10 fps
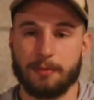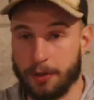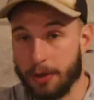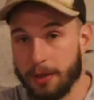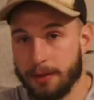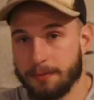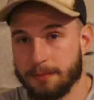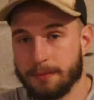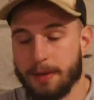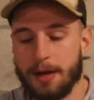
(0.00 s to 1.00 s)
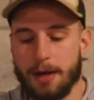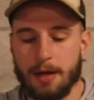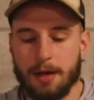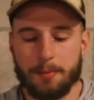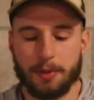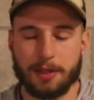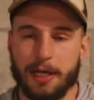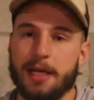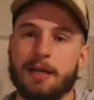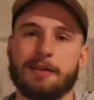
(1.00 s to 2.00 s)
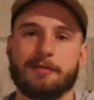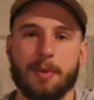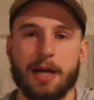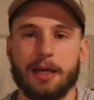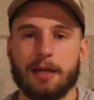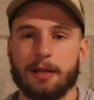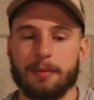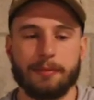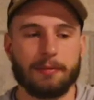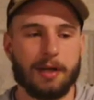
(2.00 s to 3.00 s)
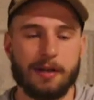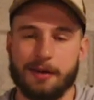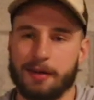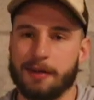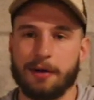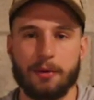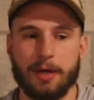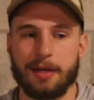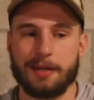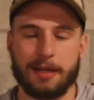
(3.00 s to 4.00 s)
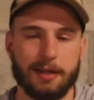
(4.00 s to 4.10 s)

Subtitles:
good, but the ease of making them is just so easy,